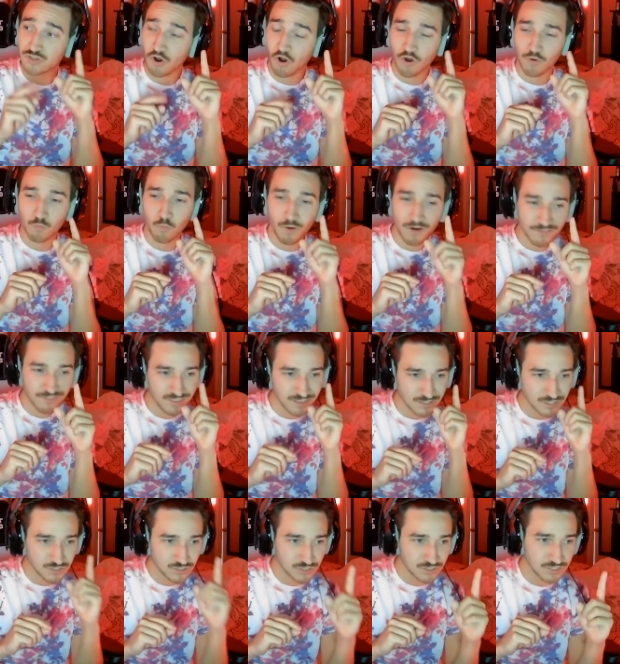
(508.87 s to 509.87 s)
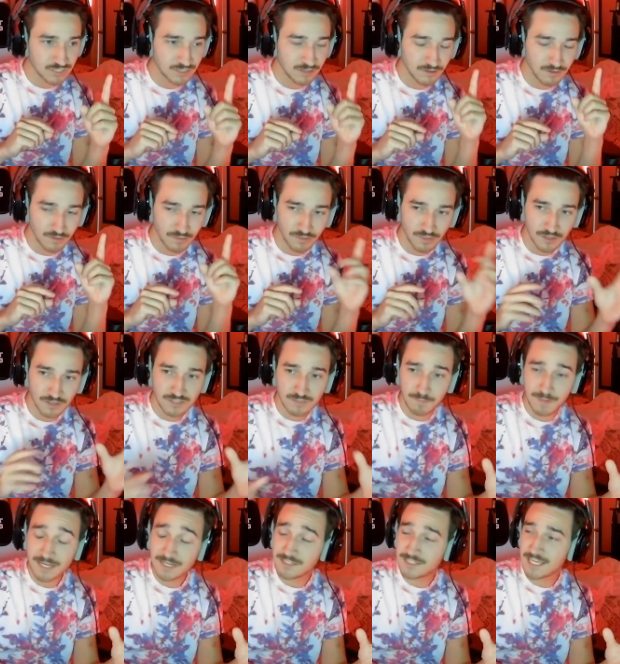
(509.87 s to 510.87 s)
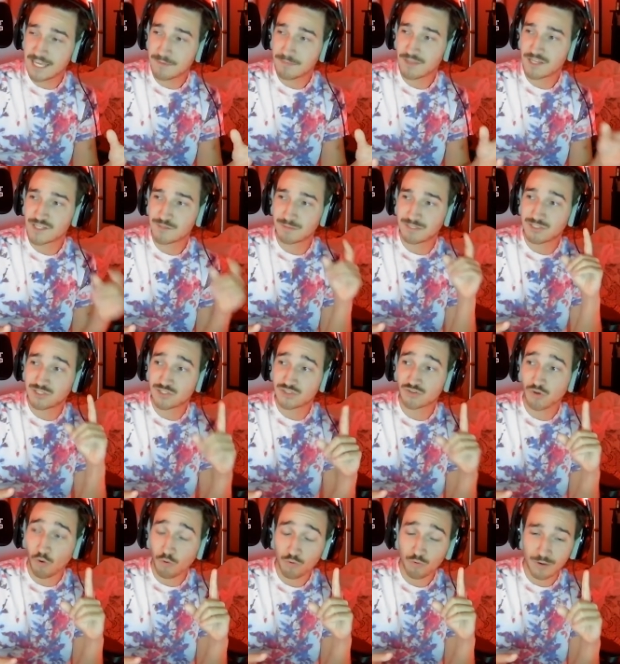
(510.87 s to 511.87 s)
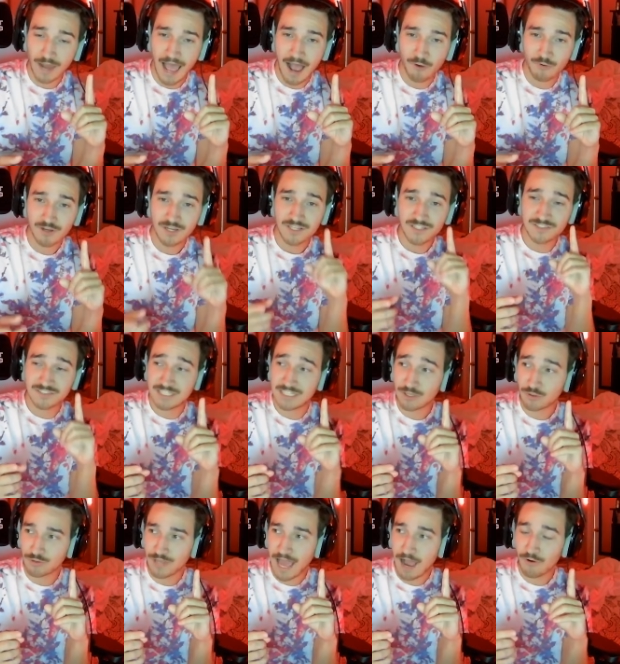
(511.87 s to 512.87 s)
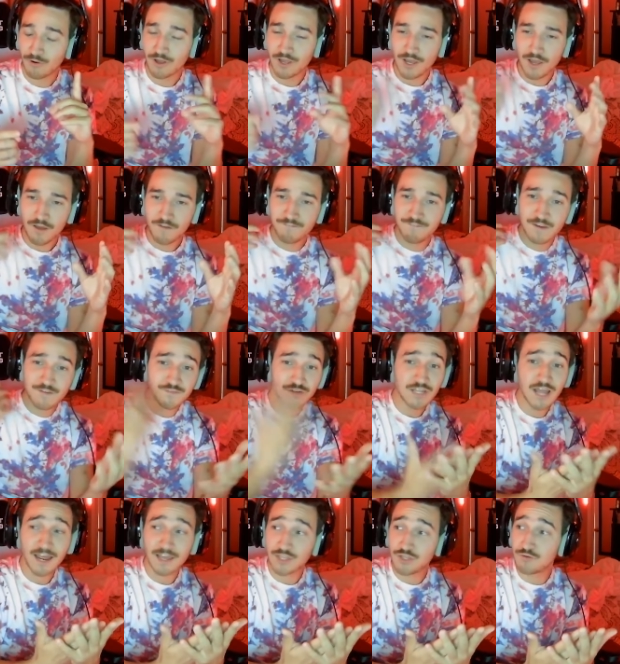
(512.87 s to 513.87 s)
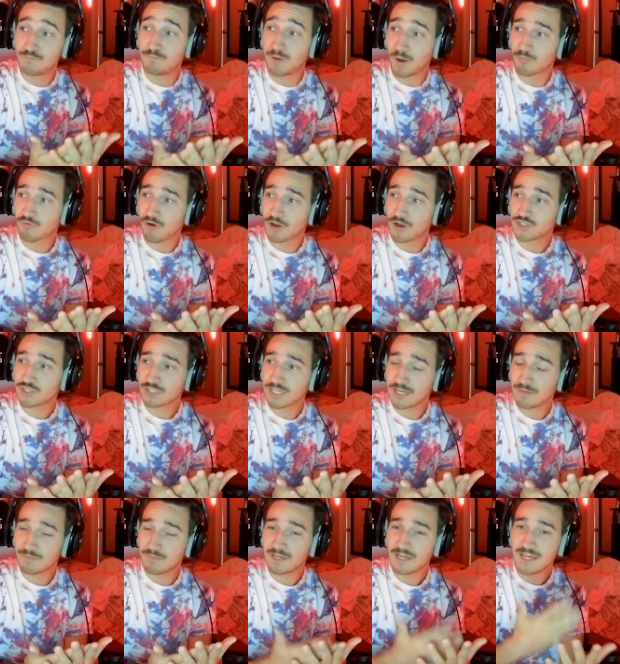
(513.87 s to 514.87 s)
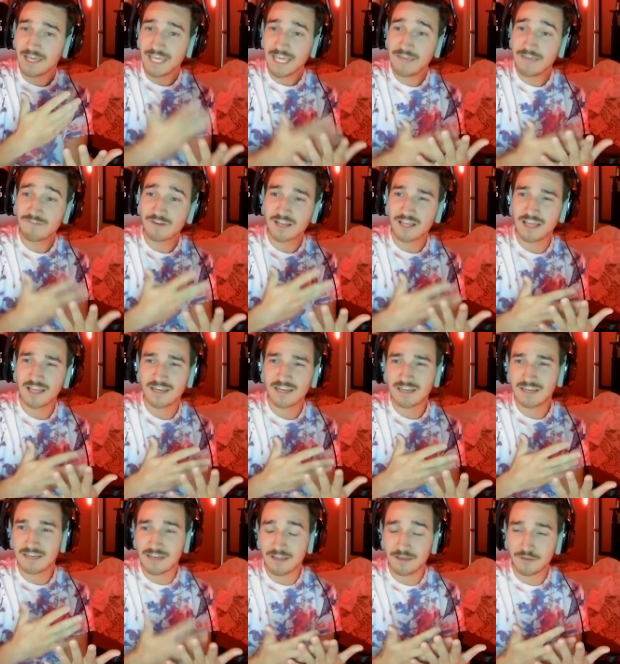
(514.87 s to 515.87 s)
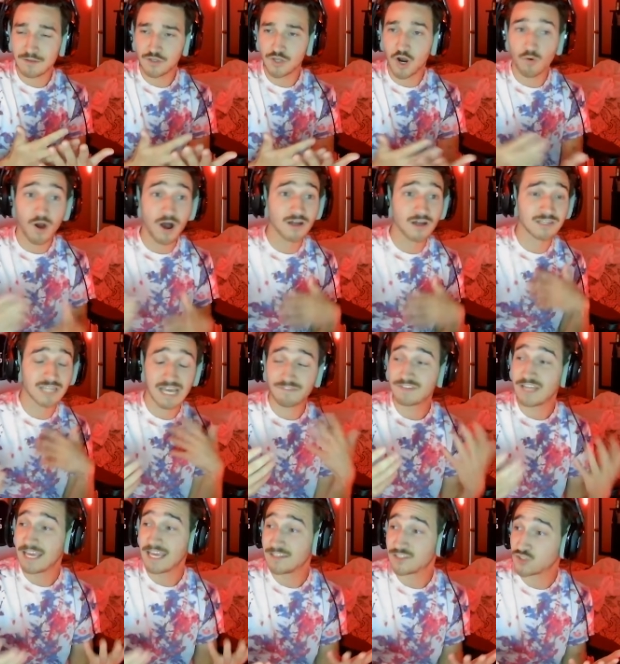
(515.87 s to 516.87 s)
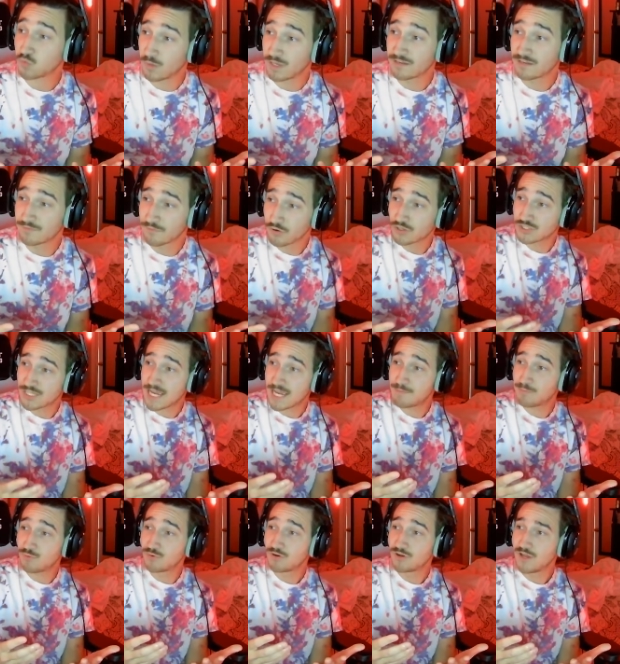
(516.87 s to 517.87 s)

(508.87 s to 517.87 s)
one of the big team that has been soloed out, singled out, 50 IQ bum rushing him, even in a left-hand swing, for example,